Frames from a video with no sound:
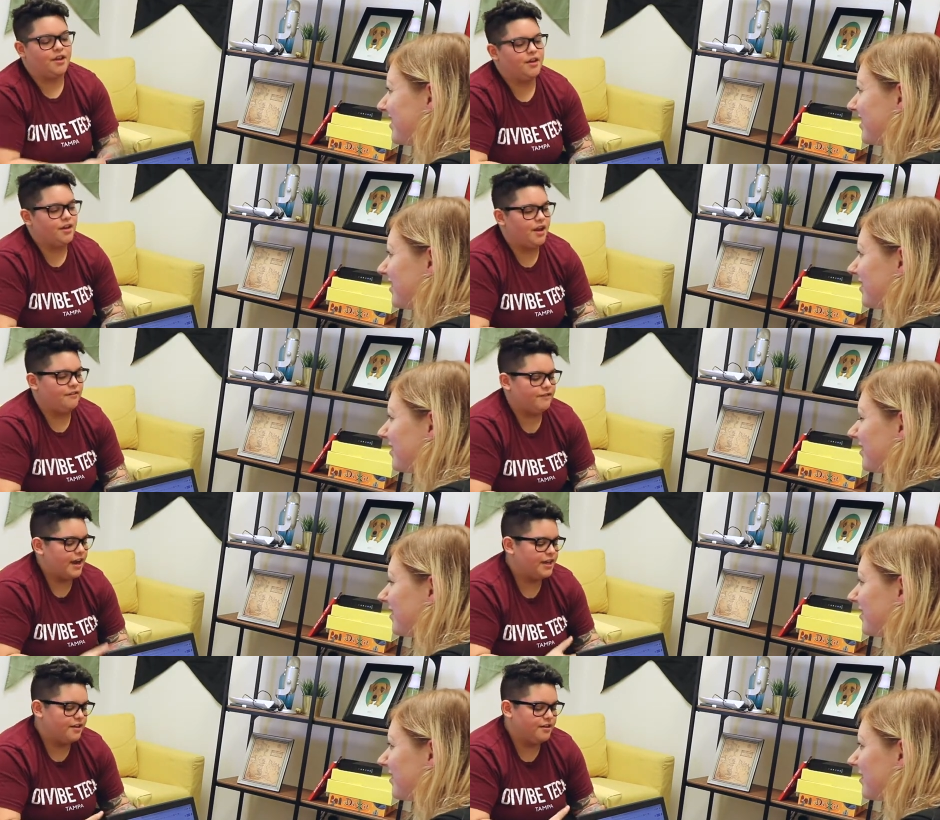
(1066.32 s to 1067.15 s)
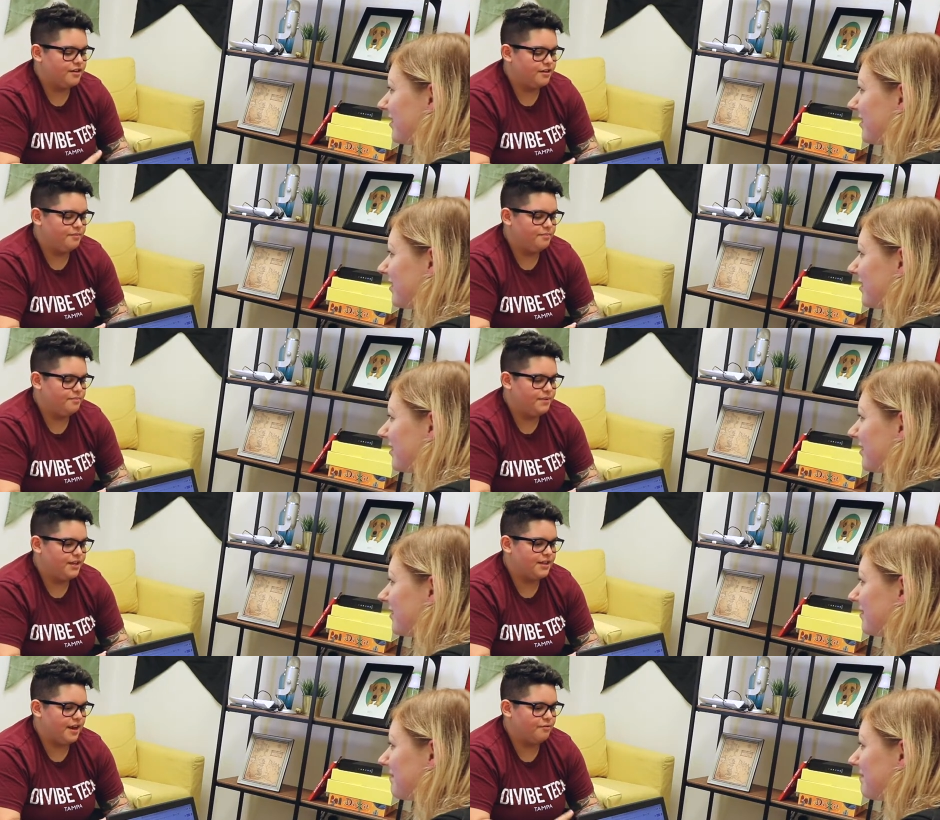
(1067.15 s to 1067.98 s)
Speaker 1: and if I can
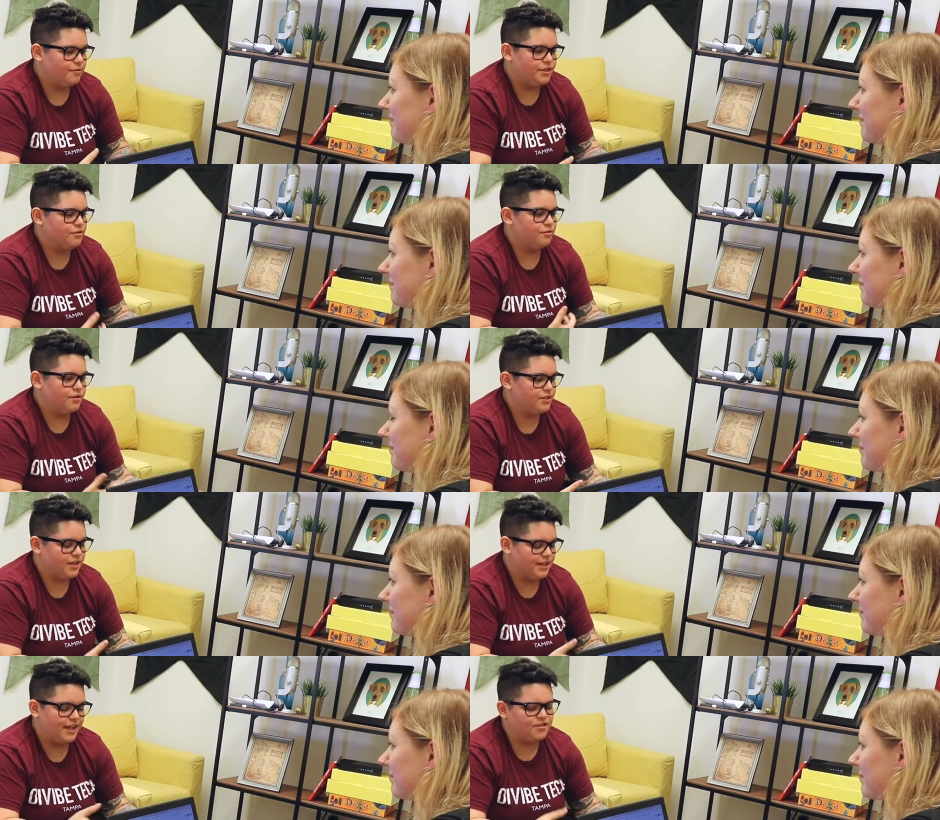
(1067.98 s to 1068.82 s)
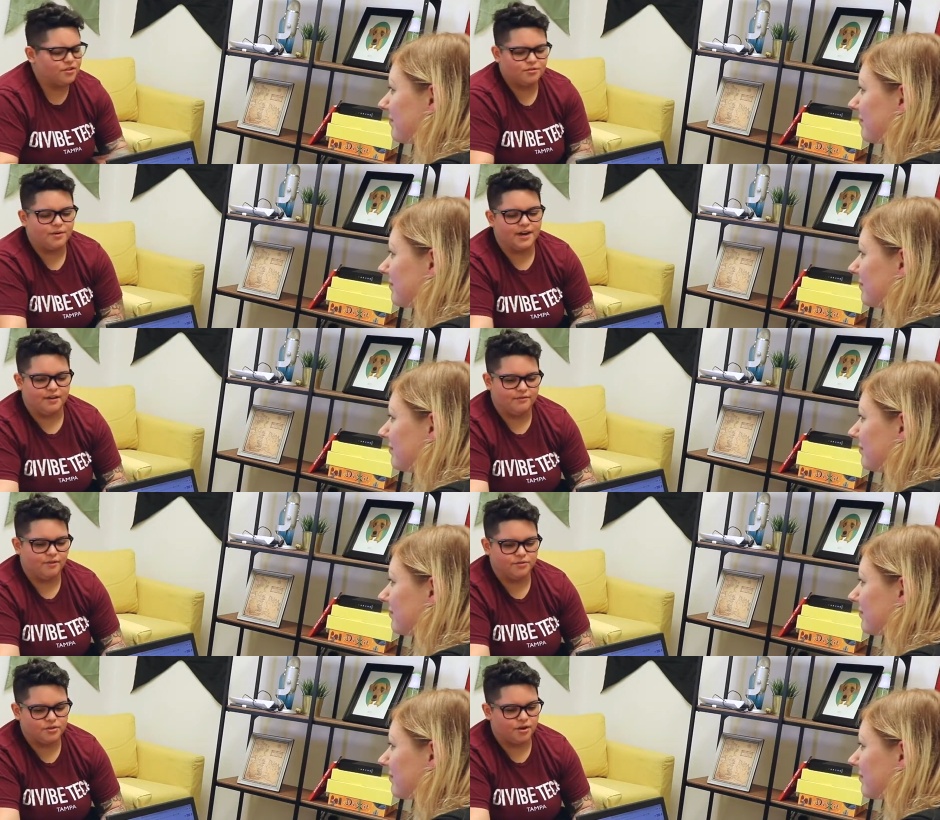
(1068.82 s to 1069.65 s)
be that resource, like, that's also why I got
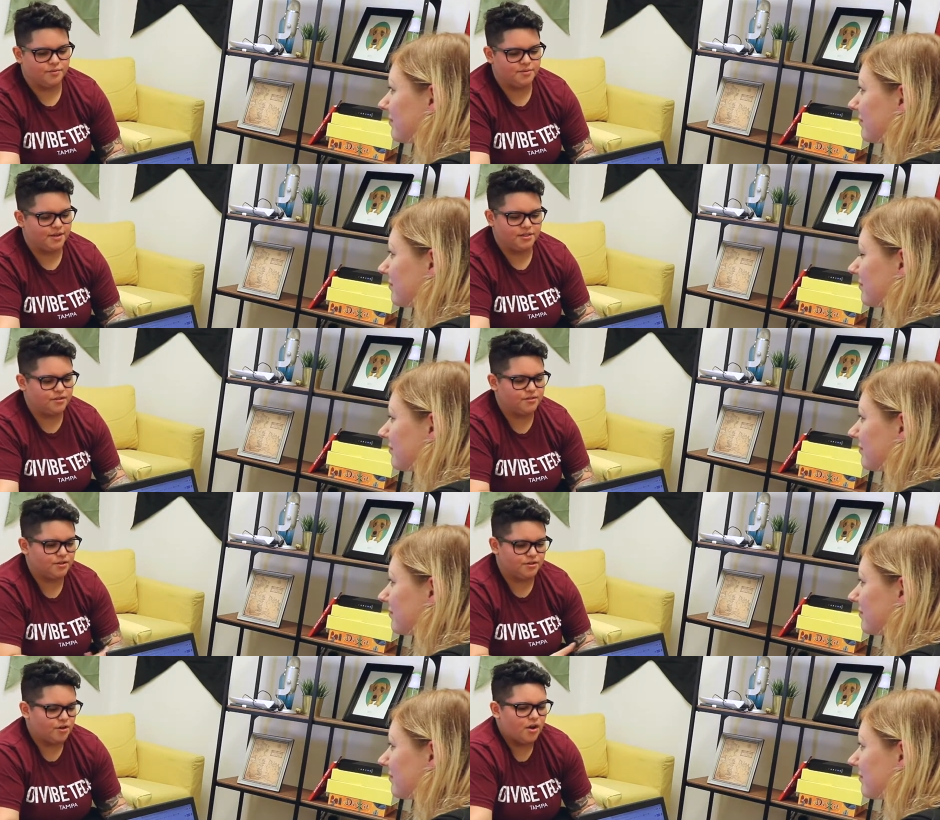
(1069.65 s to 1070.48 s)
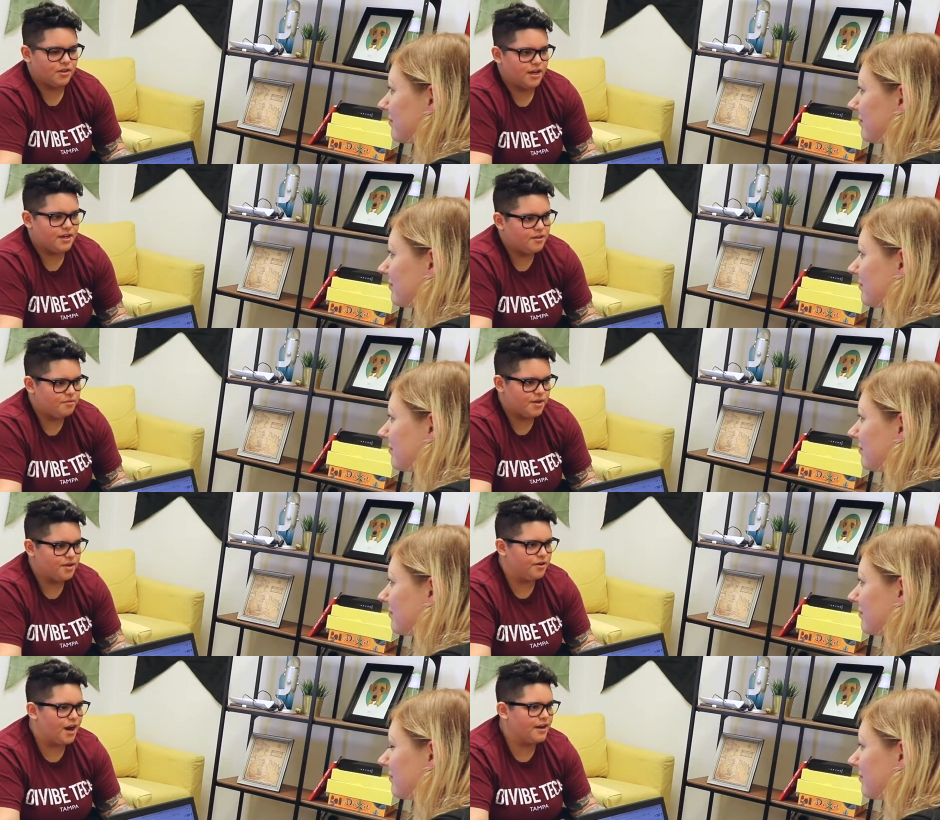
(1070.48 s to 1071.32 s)
involved with Startup Space. It's, it's an online
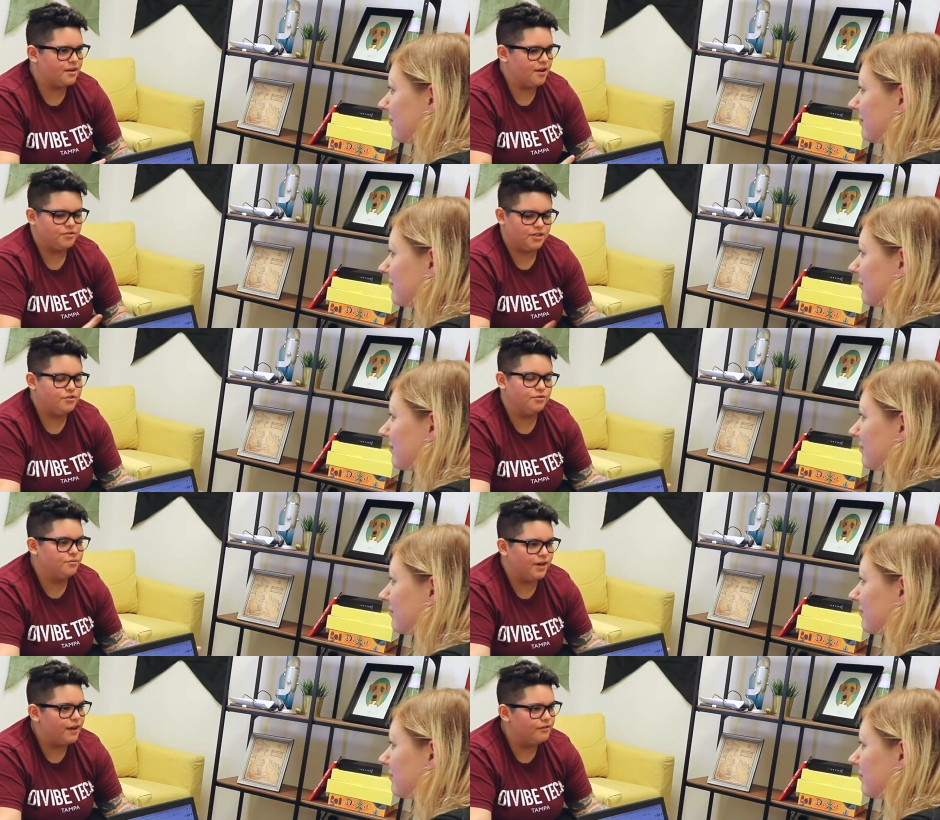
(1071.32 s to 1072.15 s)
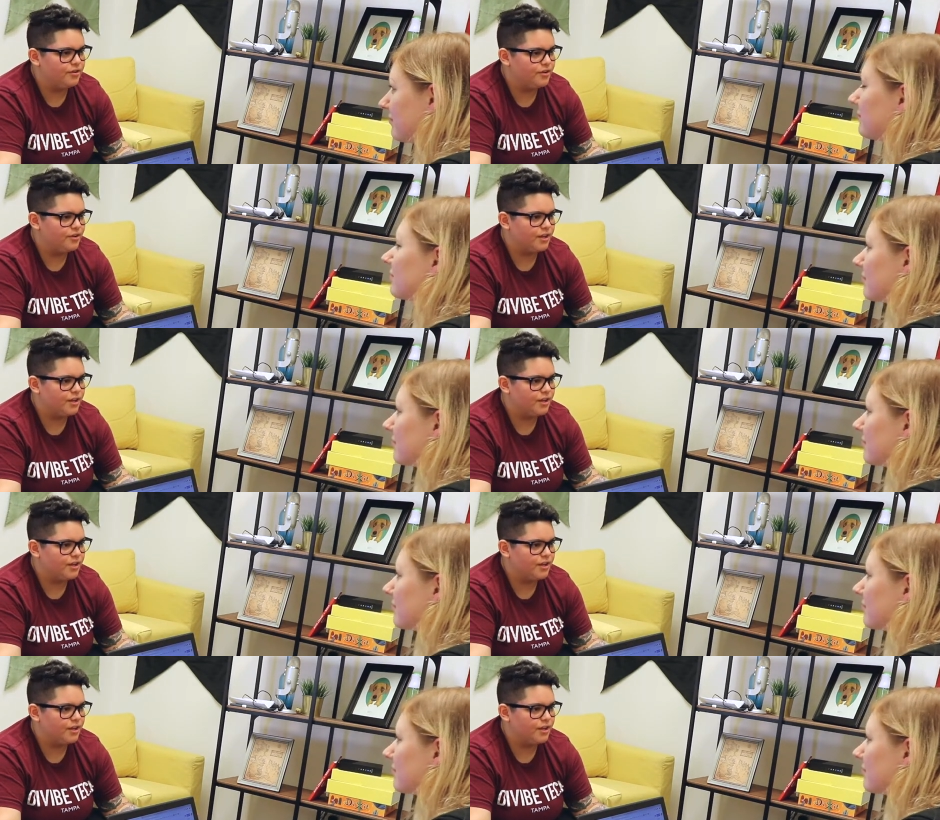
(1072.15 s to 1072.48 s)
incubator. I, I'll teach you whatever.